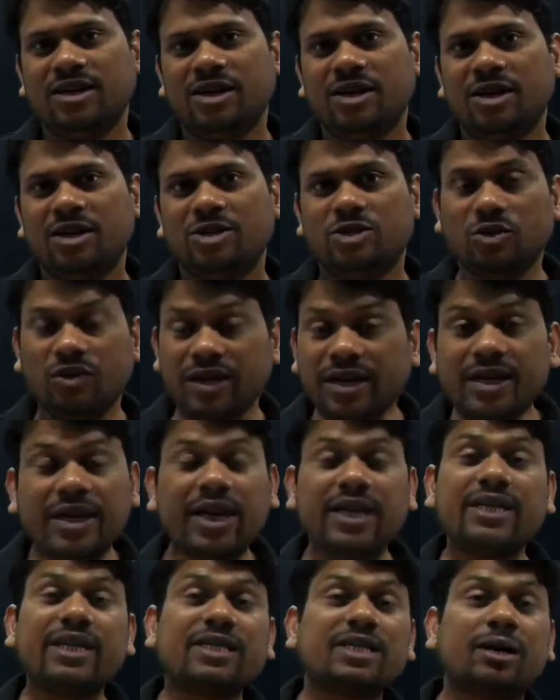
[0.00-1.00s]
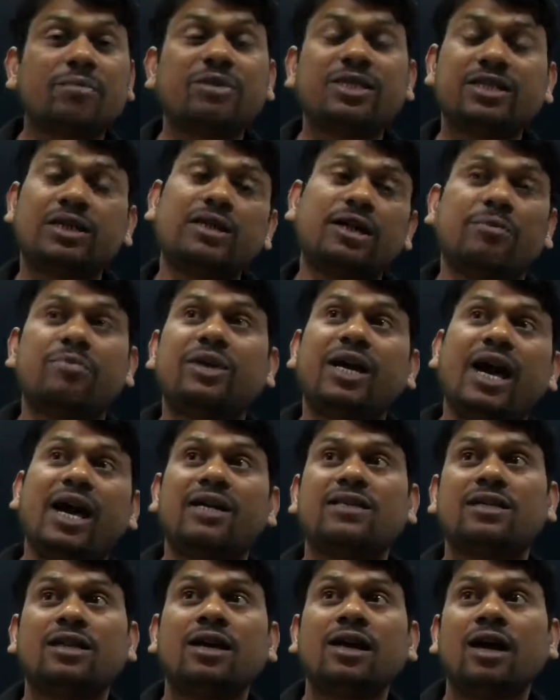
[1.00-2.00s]
So in gate examination, if they
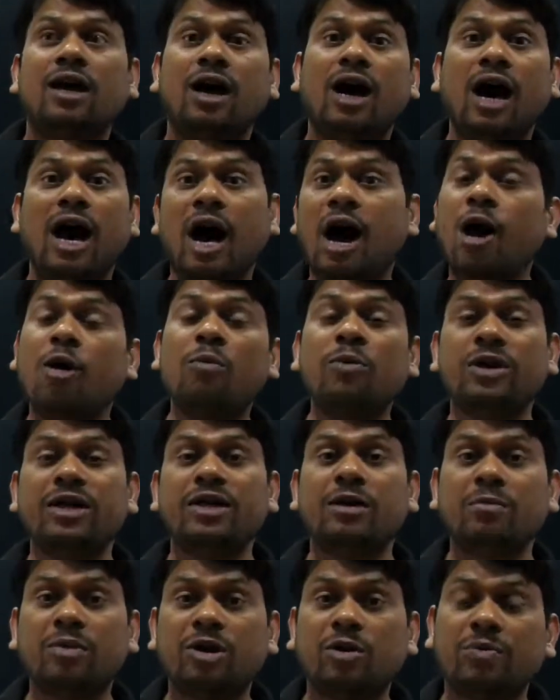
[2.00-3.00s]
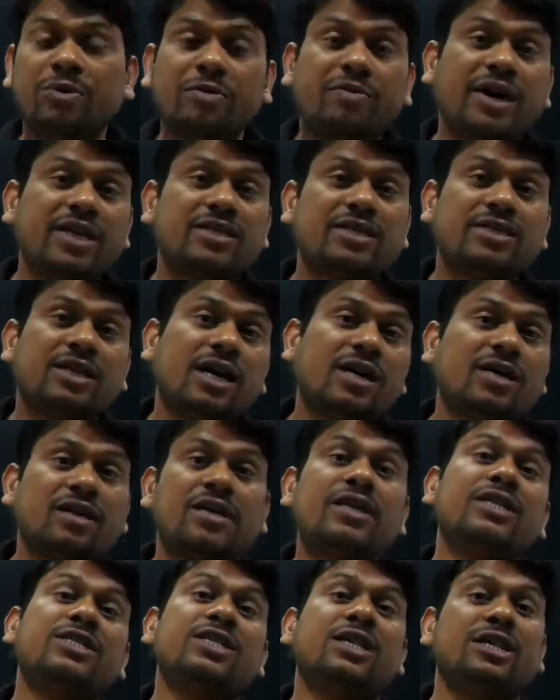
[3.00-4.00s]
ask how many number of devices are
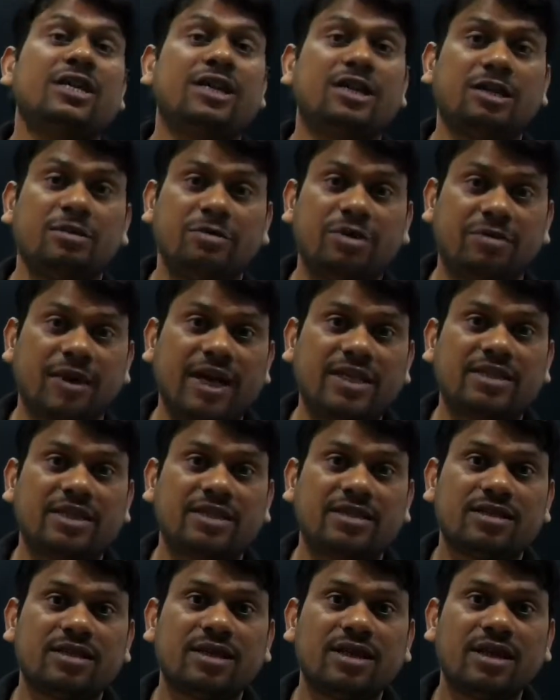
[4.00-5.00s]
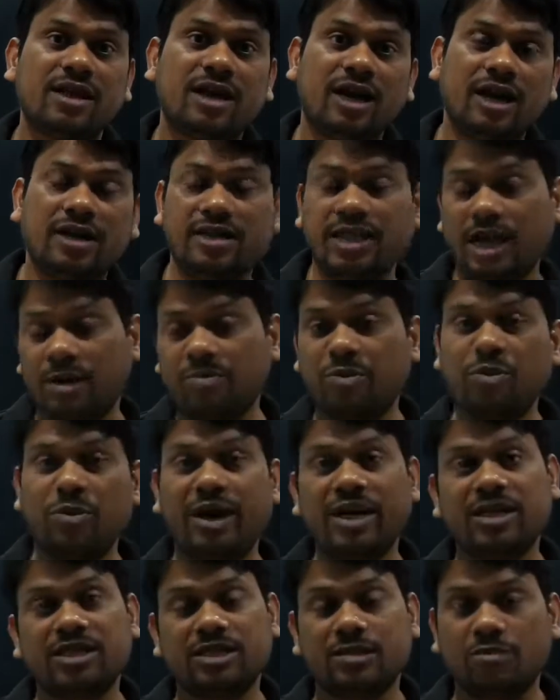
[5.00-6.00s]
regenerative devices, and they are
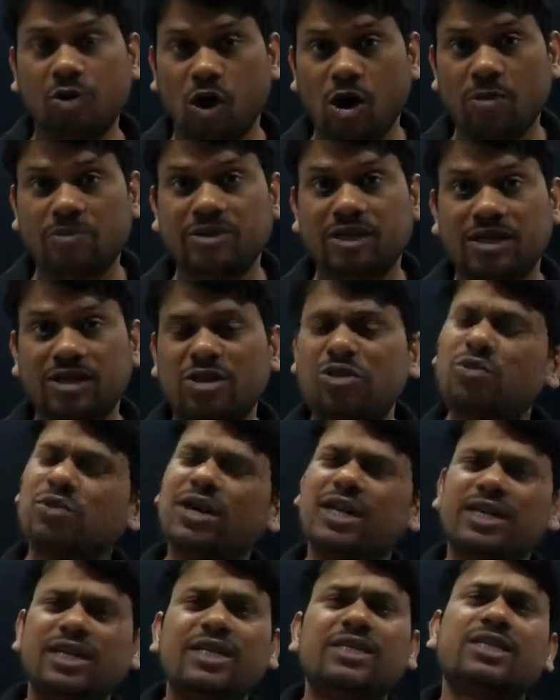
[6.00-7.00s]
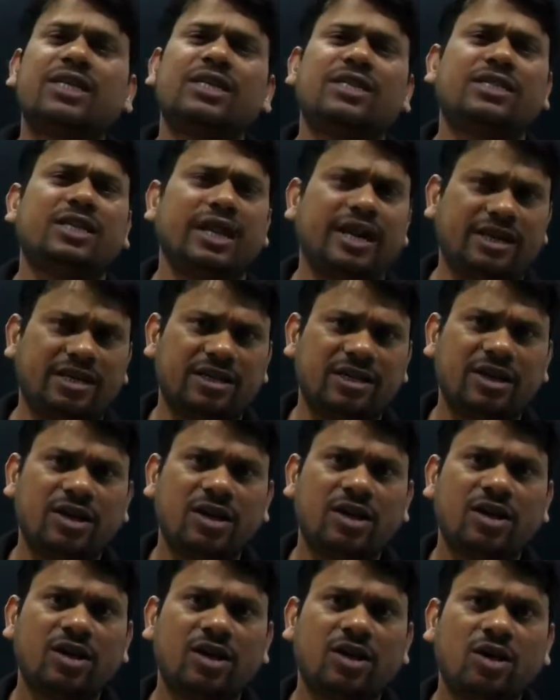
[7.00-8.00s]
provided some option, you can easily select.
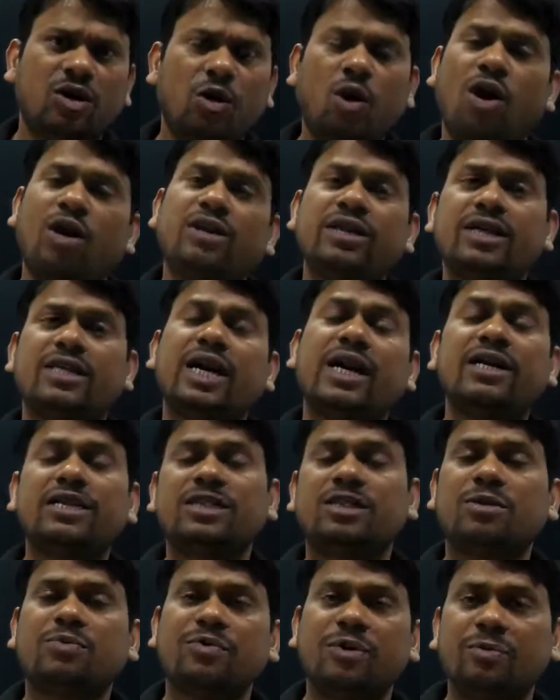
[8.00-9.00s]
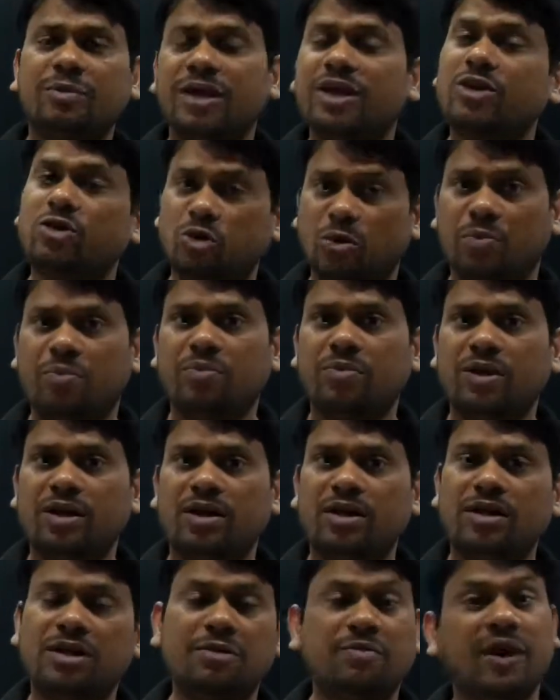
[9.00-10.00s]
All the thyristor family group
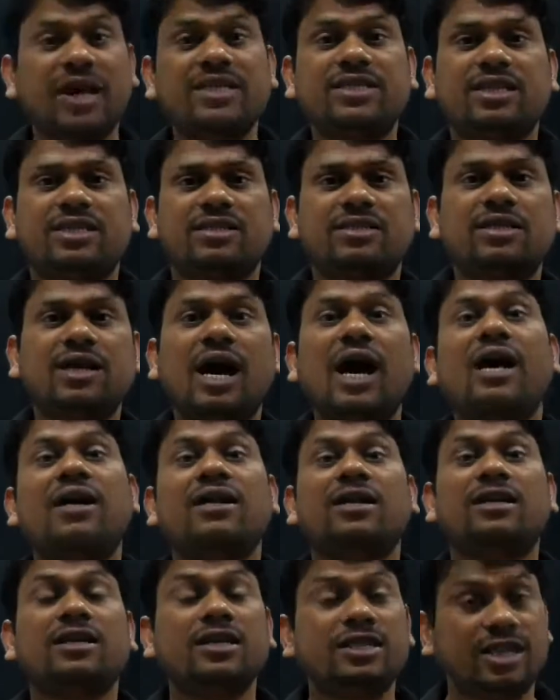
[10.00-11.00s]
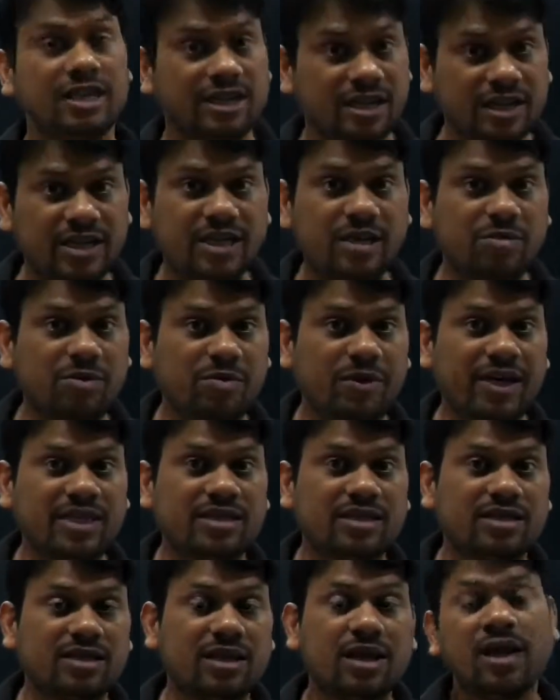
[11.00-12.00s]
devices are regenerative
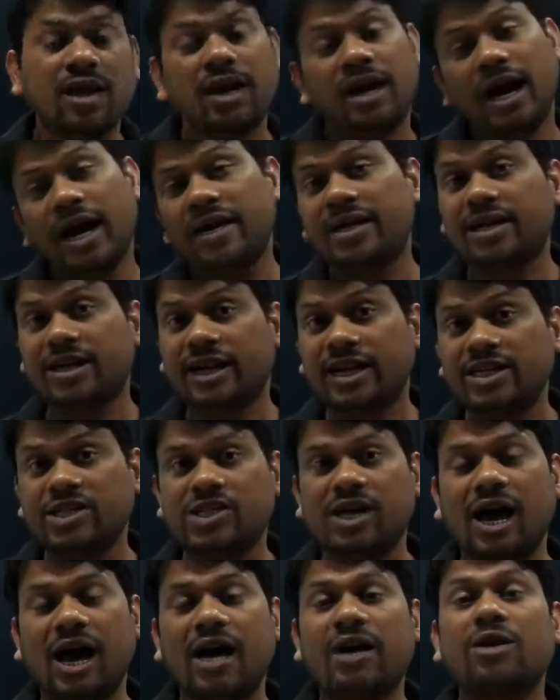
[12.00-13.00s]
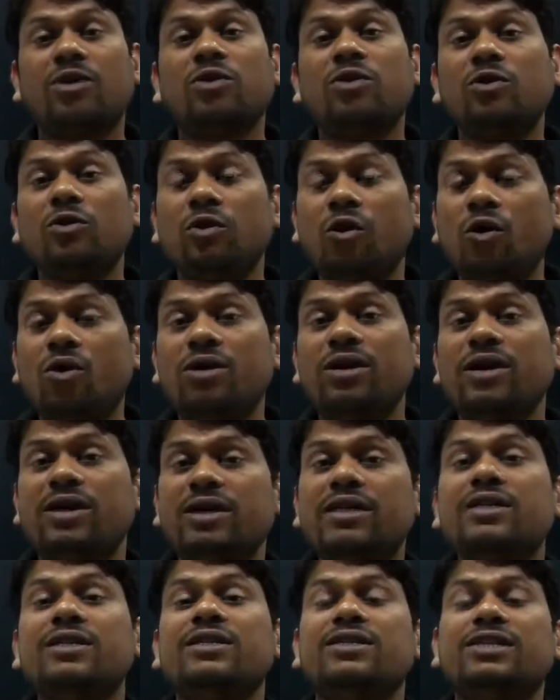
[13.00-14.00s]
devices, and rest are
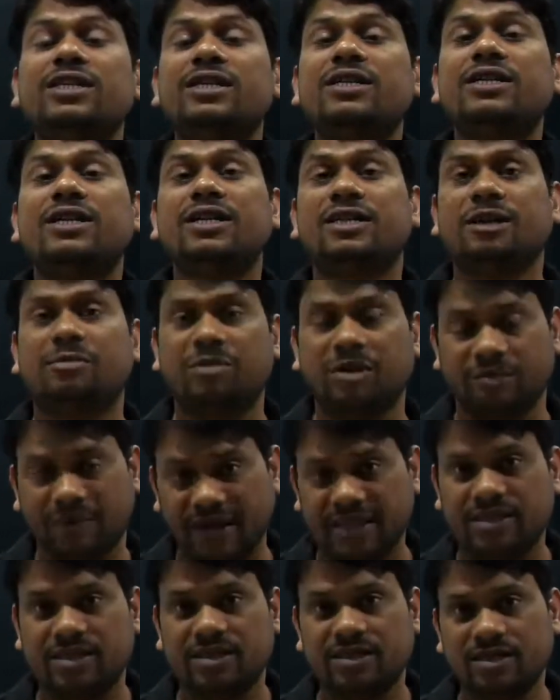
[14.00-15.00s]
non-regenerative devices.